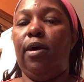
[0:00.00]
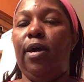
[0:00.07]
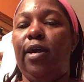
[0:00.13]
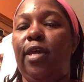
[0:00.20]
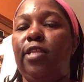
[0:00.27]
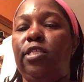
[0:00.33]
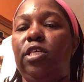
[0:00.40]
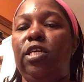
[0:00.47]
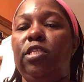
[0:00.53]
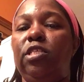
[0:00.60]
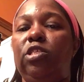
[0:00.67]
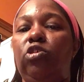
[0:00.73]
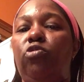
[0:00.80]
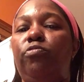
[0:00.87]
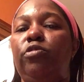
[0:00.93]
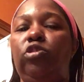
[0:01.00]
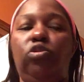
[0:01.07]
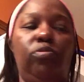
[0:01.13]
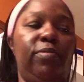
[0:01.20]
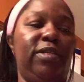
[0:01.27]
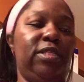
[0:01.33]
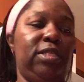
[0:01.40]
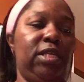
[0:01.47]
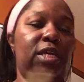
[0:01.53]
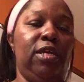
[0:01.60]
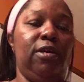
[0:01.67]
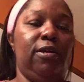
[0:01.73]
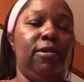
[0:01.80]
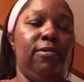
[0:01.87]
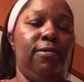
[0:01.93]
I got to take this over to my
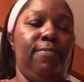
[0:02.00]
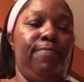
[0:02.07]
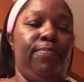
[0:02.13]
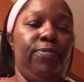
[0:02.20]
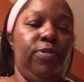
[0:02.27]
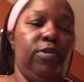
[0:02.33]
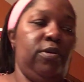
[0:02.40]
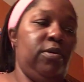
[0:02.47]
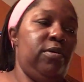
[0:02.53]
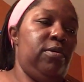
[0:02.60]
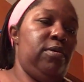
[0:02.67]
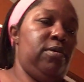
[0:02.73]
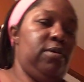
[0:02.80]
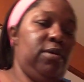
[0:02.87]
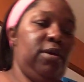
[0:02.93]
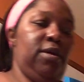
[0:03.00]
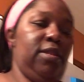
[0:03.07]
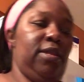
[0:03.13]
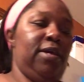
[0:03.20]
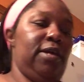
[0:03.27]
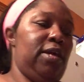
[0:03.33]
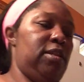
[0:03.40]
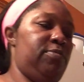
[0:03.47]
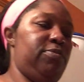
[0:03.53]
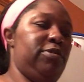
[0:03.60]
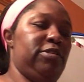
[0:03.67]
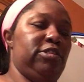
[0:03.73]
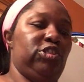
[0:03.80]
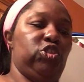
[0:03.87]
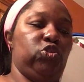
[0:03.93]
sink. And I got to
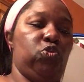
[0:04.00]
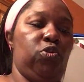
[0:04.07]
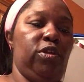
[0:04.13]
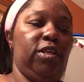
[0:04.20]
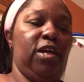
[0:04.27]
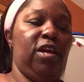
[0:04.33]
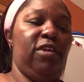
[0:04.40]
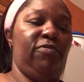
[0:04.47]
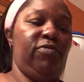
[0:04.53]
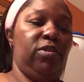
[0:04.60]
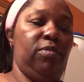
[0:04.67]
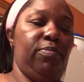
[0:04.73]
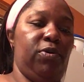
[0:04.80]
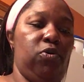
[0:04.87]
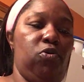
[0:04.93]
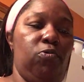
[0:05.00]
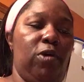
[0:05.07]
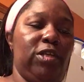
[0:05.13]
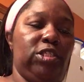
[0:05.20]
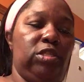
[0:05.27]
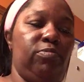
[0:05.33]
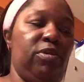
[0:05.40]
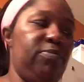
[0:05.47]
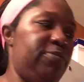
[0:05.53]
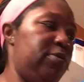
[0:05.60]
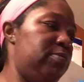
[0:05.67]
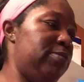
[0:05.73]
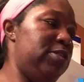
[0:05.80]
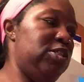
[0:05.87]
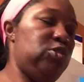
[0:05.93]
put the short knife in the bowl, wash them up, put
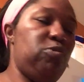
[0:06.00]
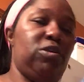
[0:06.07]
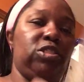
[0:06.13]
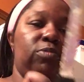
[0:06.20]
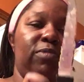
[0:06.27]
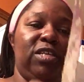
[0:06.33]
them in the dishwasher.